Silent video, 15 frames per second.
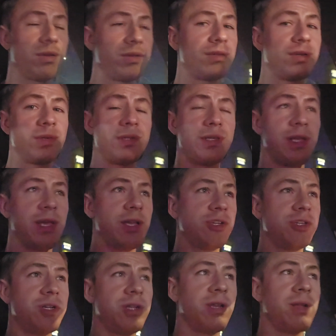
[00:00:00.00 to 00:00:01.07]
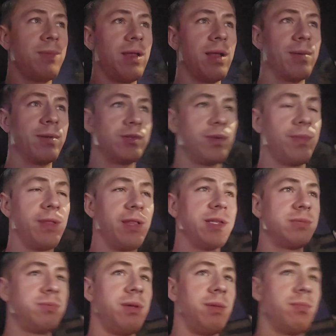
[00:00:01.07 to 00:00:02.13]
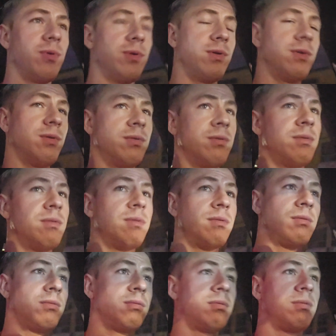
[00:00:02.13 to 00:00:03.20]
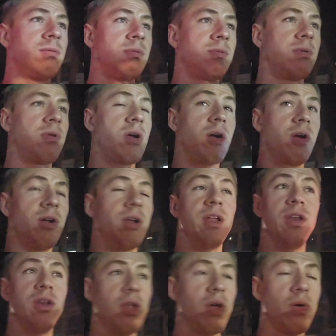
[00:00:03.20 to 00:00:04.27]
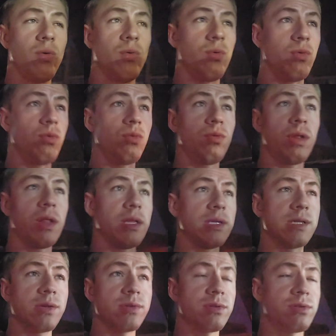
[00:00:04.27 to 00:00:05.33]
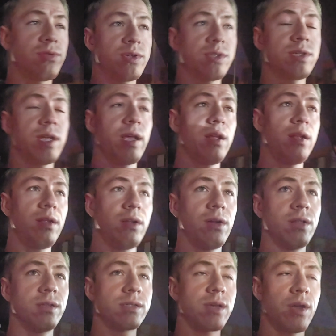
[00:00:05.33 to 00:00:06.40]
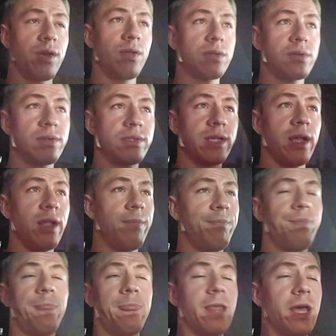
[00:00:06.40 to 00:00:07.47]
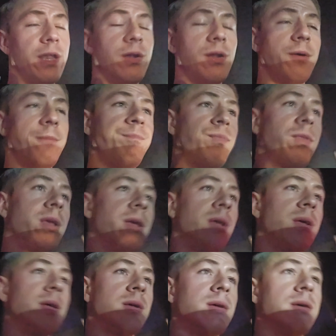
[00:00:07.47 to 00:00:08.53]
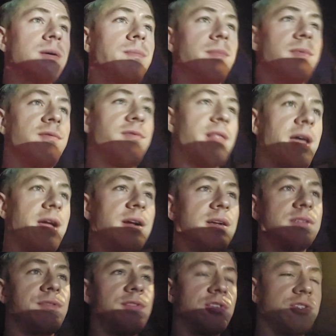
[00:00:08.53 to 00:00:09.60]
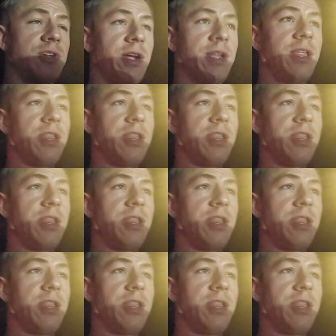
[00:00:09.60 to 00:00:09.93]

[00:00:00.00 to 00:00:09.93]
association? I mean, I'm assuming these people already know that this house is for sale or this condo is for sale. I don't know. Flyers, for sure,